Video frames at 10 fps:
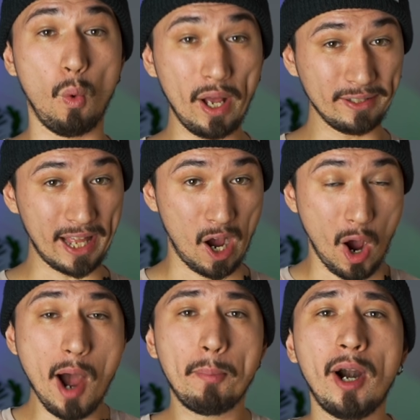Well
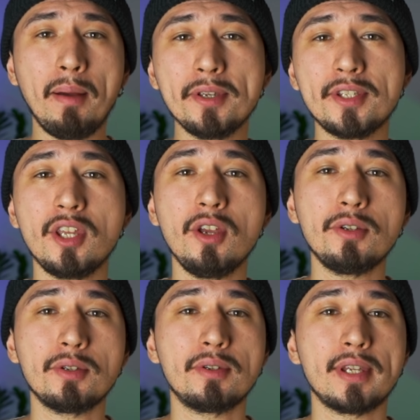now, I promised
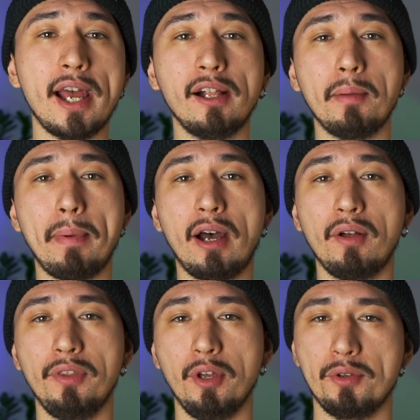you to tell
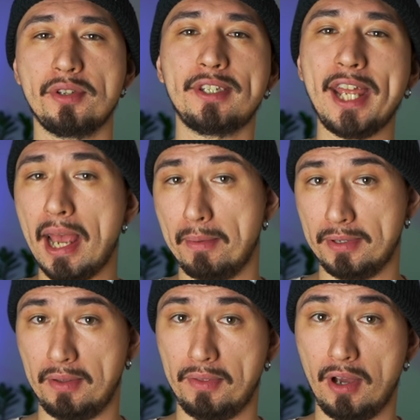about those
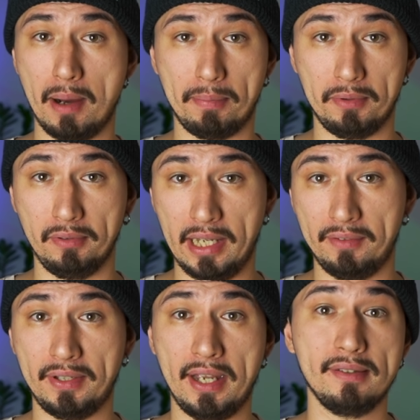tabs in the upper
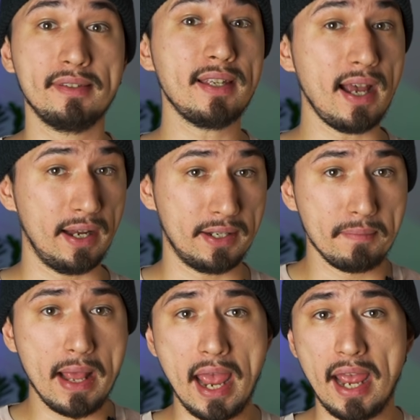left-hand side.
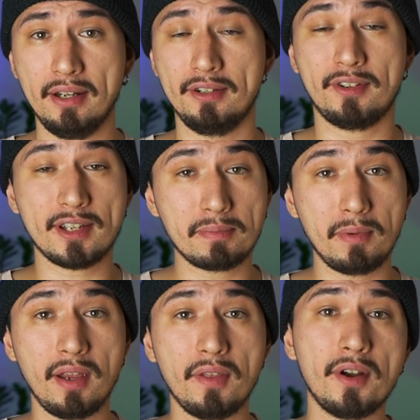And trust
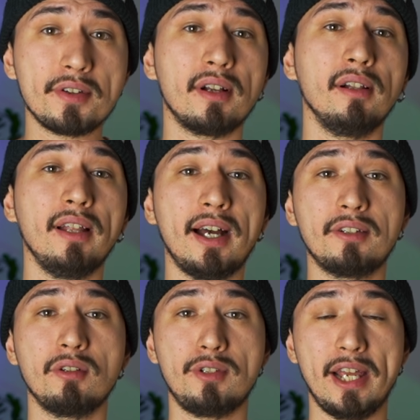me, there's a
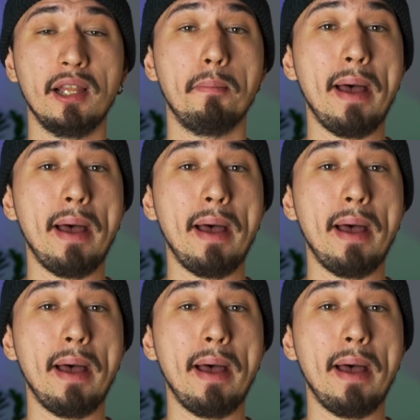lot to tell